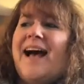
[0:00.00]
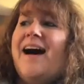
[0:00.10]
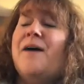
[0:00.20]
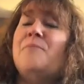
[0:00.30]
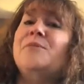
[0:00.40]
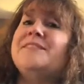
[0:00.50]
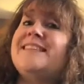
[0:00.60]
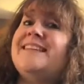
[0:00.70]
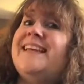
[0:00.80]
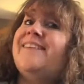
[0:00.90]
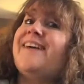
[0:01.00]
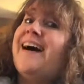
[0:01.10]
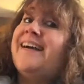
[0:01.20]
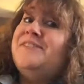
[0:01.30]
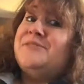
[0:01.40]
Well, see here,
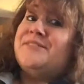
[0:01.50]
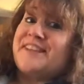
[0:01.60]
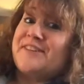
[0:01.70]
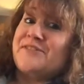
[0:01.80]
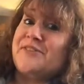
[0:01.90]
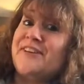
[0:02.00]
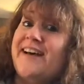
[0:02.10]
I do the schedule.